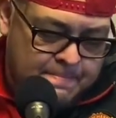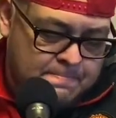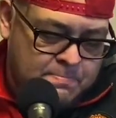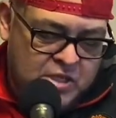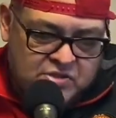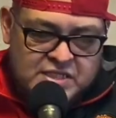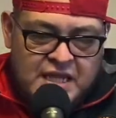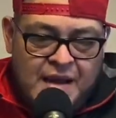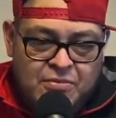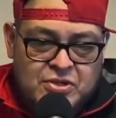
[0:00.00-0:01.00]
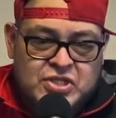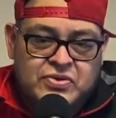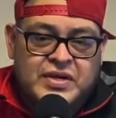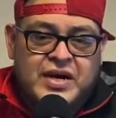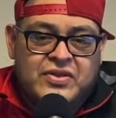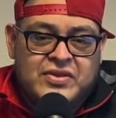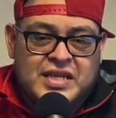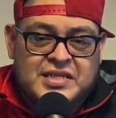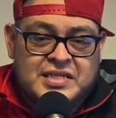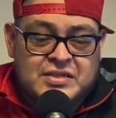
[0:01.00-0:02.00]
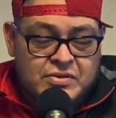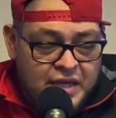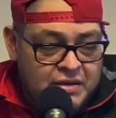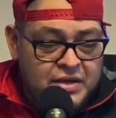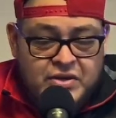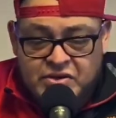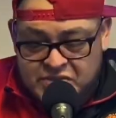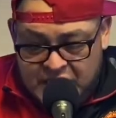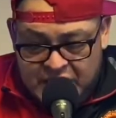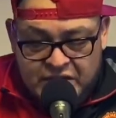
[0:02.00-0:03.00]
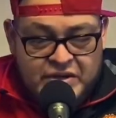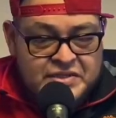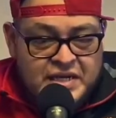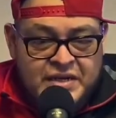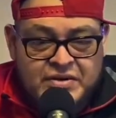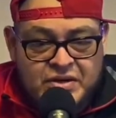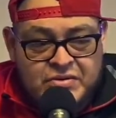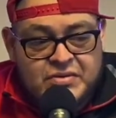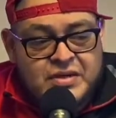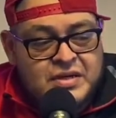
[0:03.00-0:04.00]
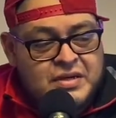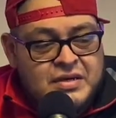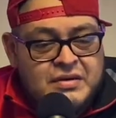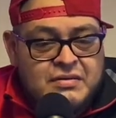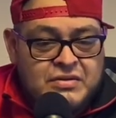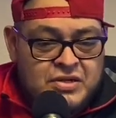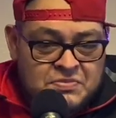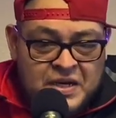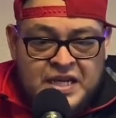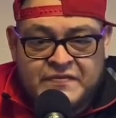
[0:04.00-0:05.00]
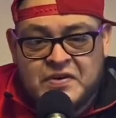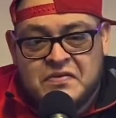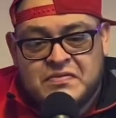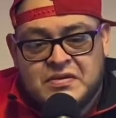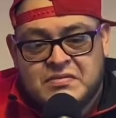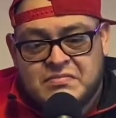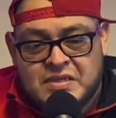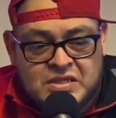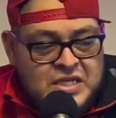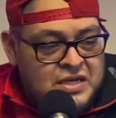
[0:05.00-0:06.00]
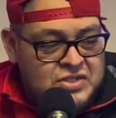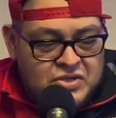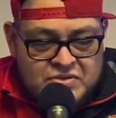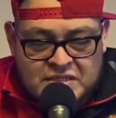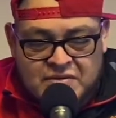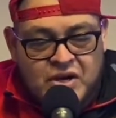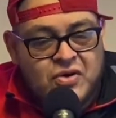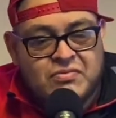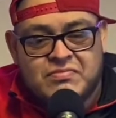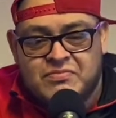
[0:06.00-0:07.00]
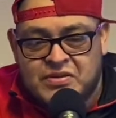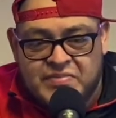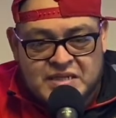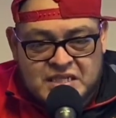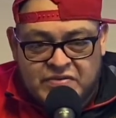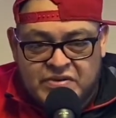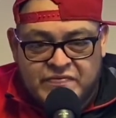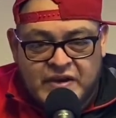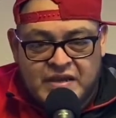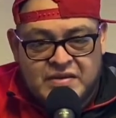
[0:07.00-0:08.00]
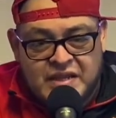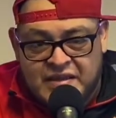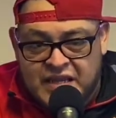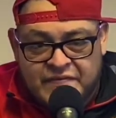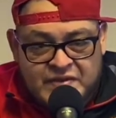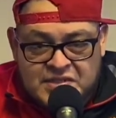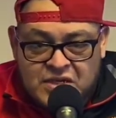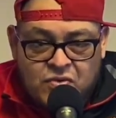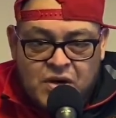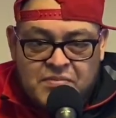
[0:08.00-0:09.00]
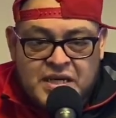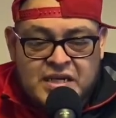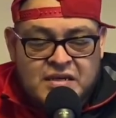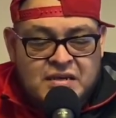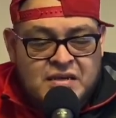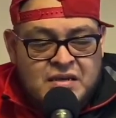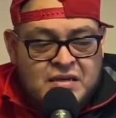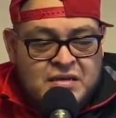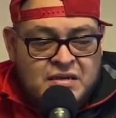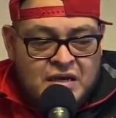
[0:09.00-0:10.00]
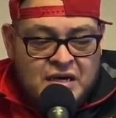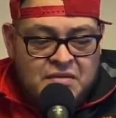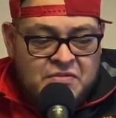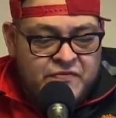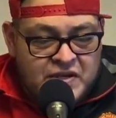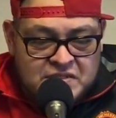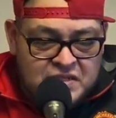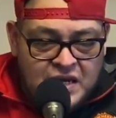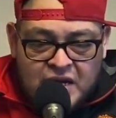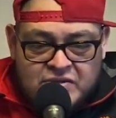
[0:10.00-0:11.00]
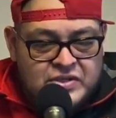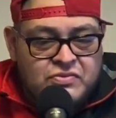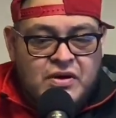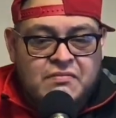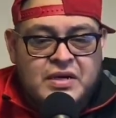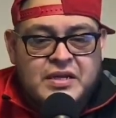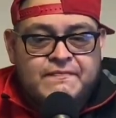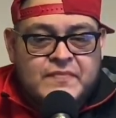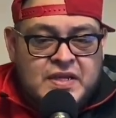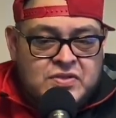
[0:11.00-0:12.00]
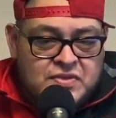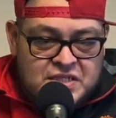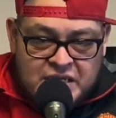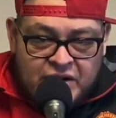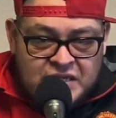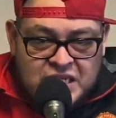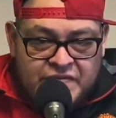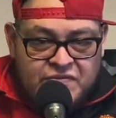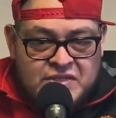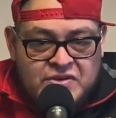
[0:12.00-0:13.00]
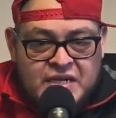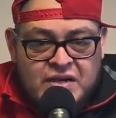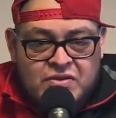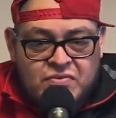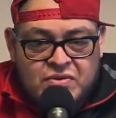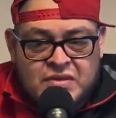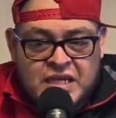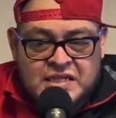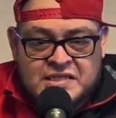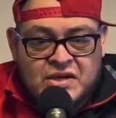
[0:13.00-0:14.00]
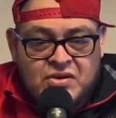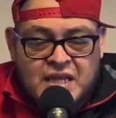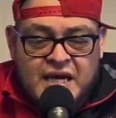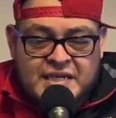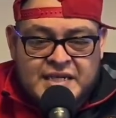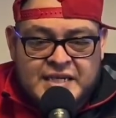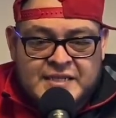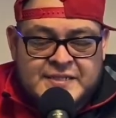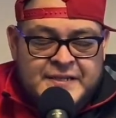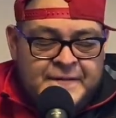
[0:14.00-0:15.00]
there's a lot more to it other than just, okay, here, you sign here, you sign here. No, there's money involved. John Jones is the GOAT, one of the best ever to fight. He definitely is going to want money. And Francis Ngannou is going to want money. He's one of the scariest heavyweights right now in the world. They sell a lot of tickets.